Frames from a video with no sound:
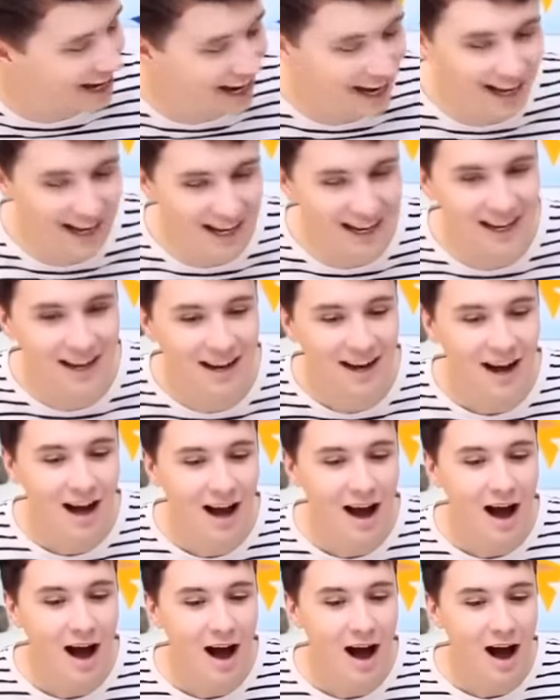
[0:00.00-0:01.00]
day. He looks like
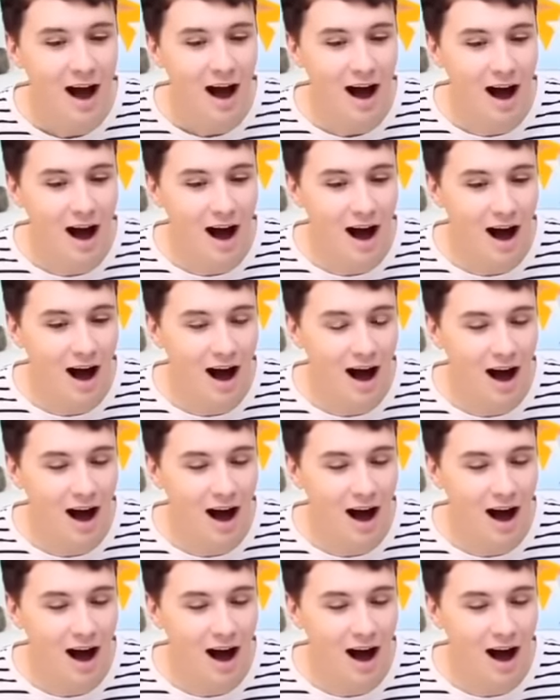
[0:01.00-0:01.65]
Zac Efron. I can't